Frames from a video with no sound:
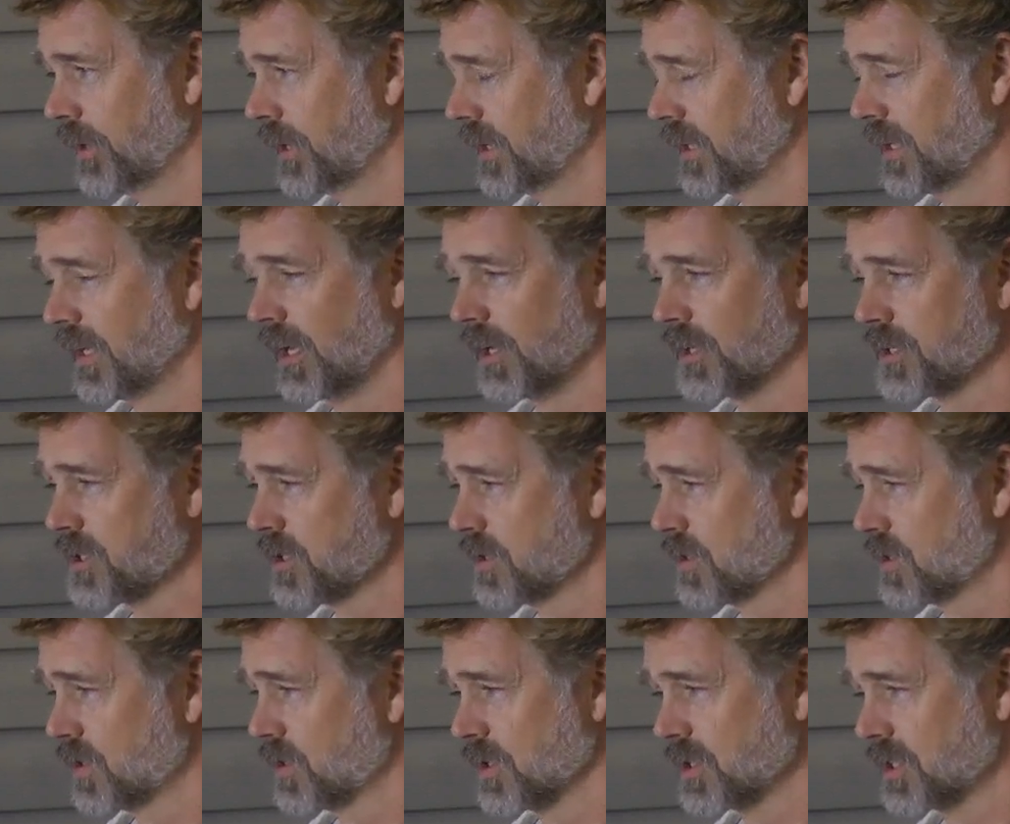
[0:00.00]
Everybody else
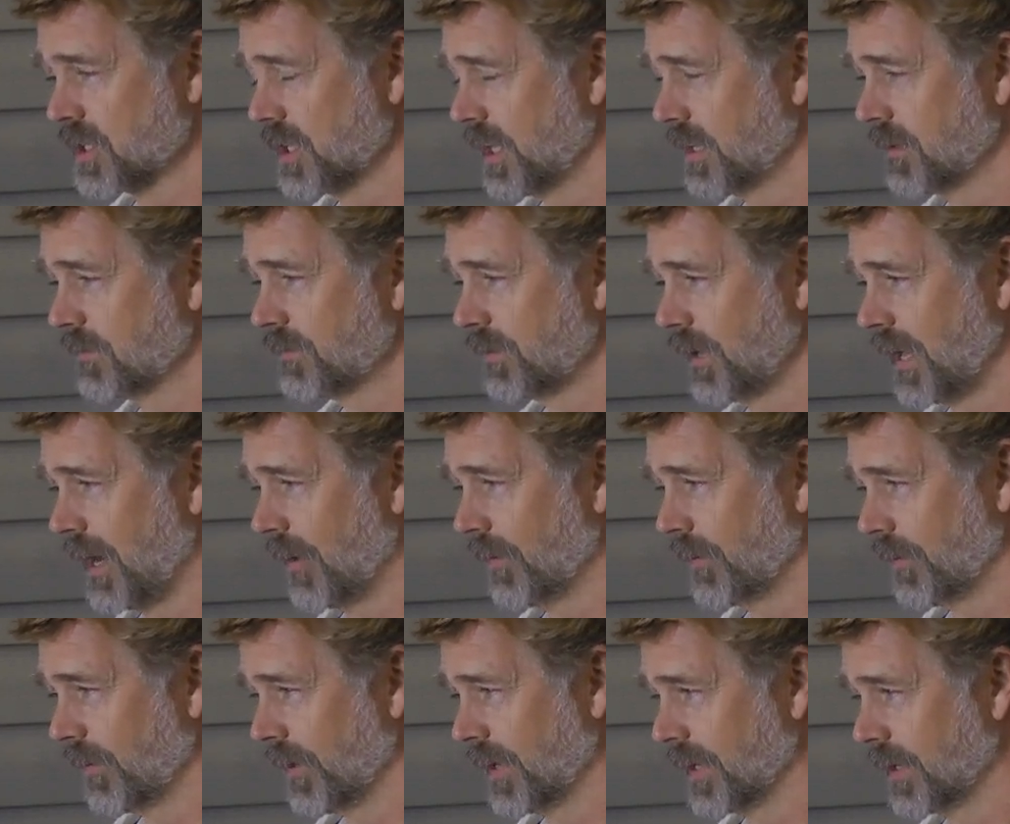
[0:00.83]
is just kind of
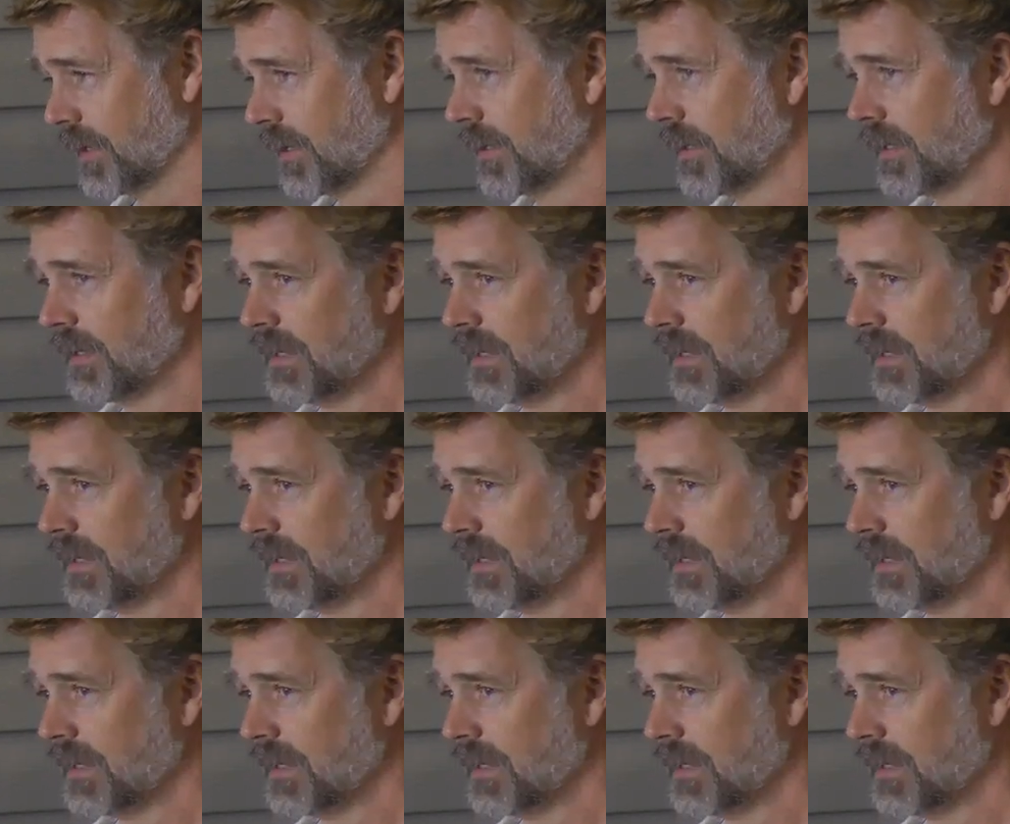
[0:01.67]
floundering.